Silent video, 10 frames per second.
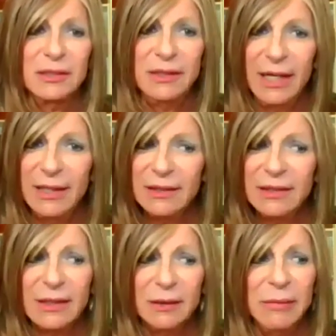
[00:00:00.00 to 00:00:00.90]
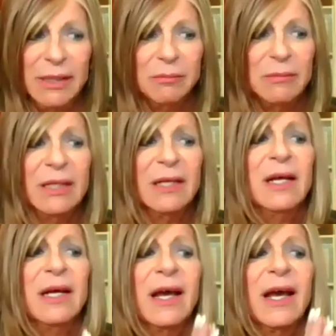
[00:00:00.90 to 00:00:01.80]
daily commitment,
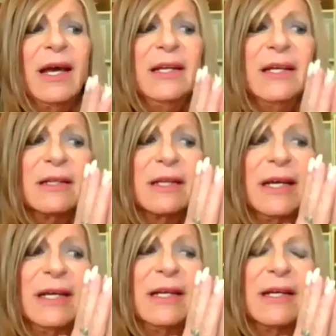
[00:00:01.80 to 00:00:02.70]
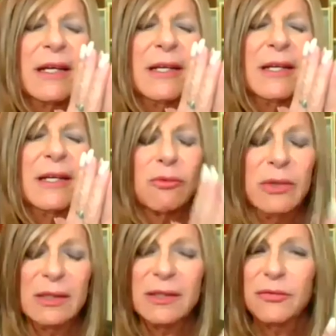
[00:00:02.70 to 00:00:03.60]
and it
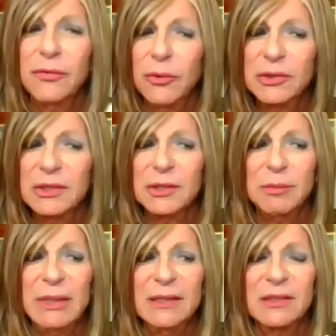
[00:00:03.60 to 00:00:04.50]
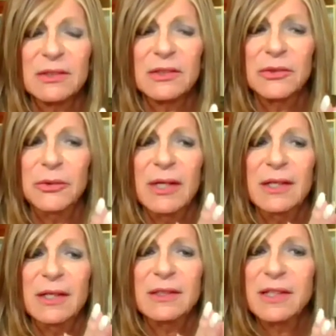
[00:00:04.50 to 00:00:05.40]
really forces me
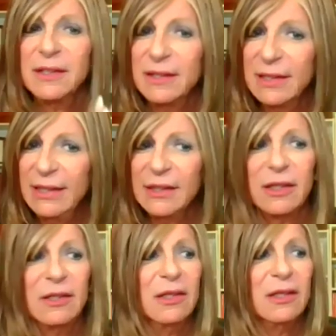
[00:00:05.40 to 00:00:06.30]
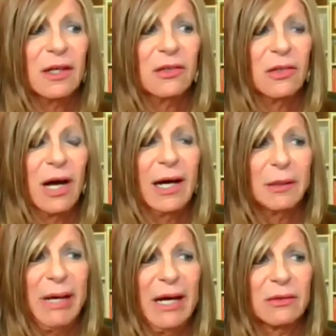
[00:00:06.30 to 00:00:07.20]
to think a lot
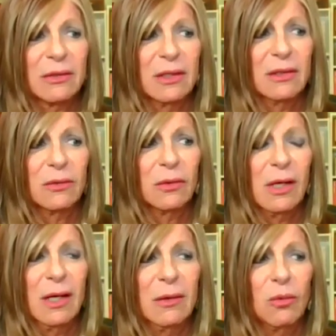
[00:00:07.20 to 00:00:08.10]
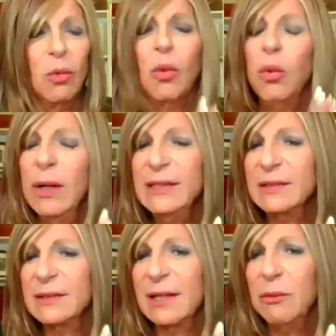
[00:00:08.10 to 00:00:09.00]
about what
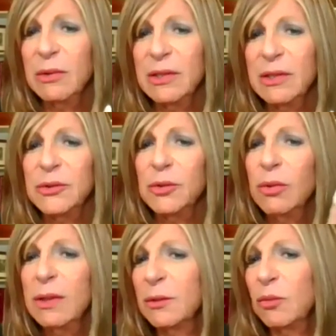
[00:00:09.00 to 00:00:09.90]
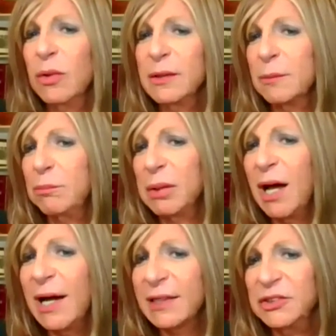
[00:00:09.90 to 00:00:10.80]
is it I want to do? What are the
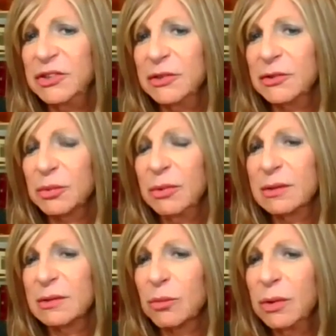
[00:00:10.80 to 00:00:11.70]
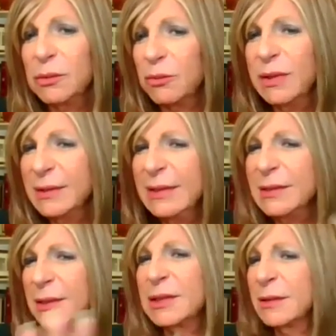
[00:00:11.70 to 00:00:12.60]
blockages? What
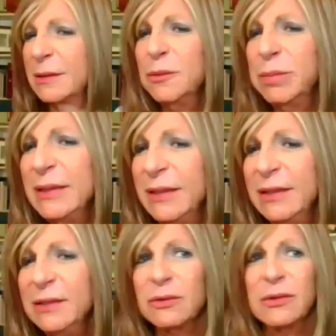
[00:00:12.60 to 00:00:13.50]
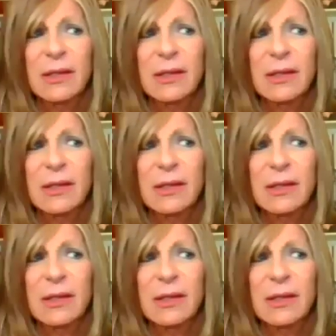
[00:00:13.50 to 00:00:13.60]
needs to still be healed?